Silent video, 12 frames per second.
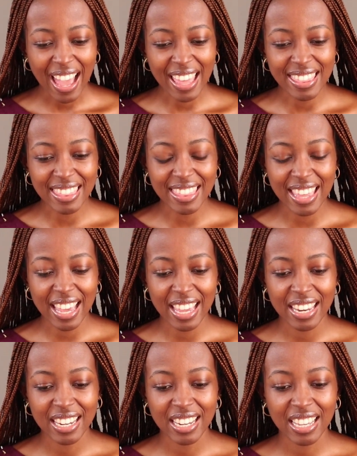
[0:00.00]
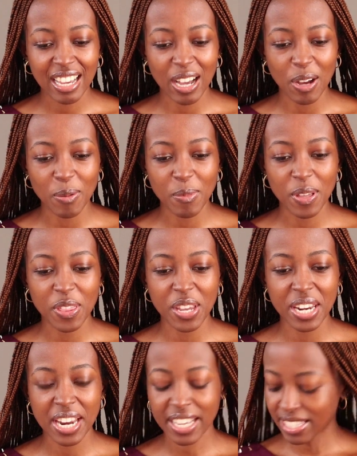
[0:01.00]
And then the
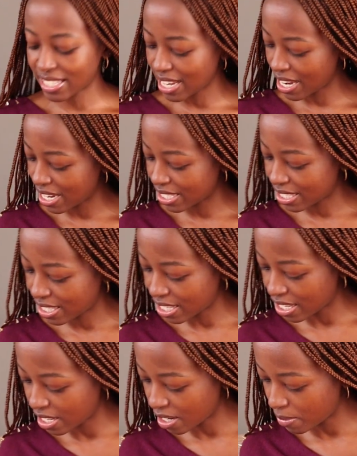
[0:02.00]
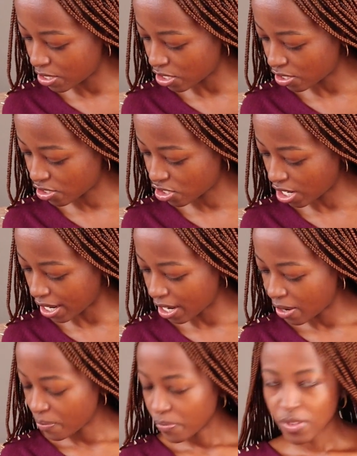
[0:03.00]
next day, let's see, let me just check.
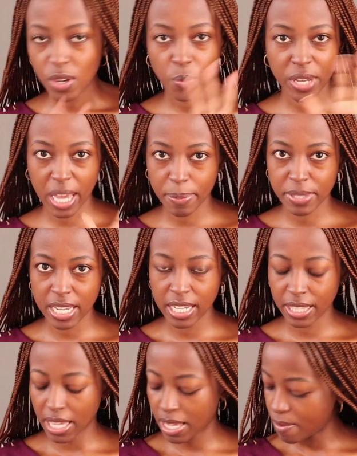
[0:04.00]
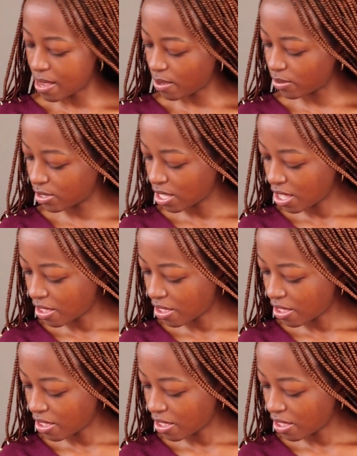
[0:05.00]
We kept sending the emails.